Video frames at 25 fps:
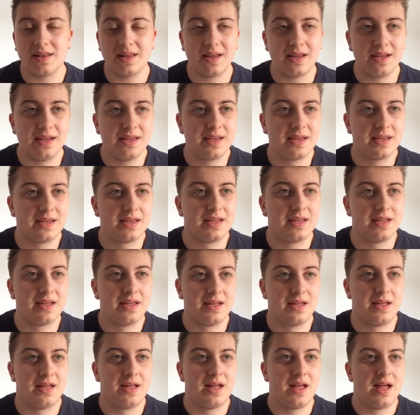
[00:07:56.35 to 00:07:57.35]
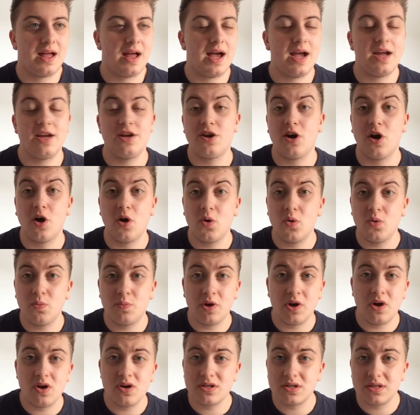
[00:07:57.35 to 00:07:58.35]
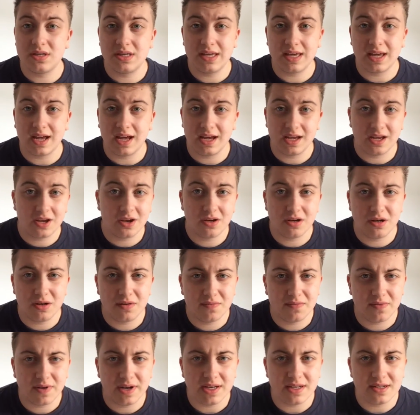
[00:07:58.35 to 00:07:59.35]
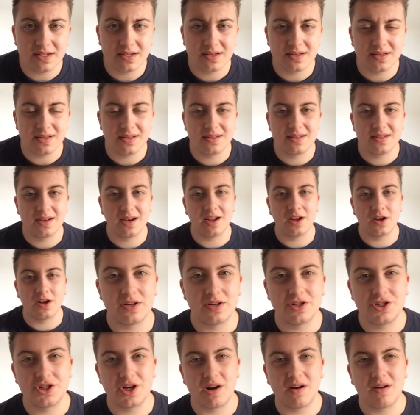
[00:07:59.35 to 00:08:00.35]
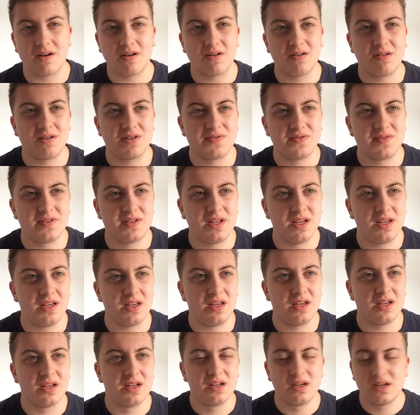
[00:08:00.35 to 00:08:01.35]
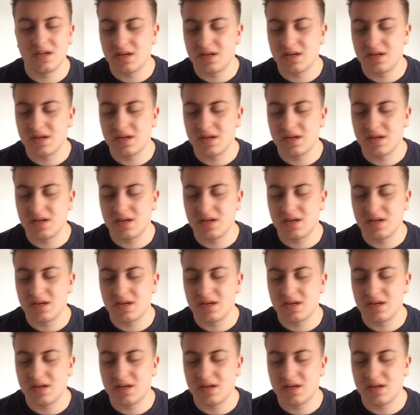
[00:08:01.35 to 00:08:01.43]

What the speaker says: Like, I know personally I couldn't have waited until to Charing Cross for tea.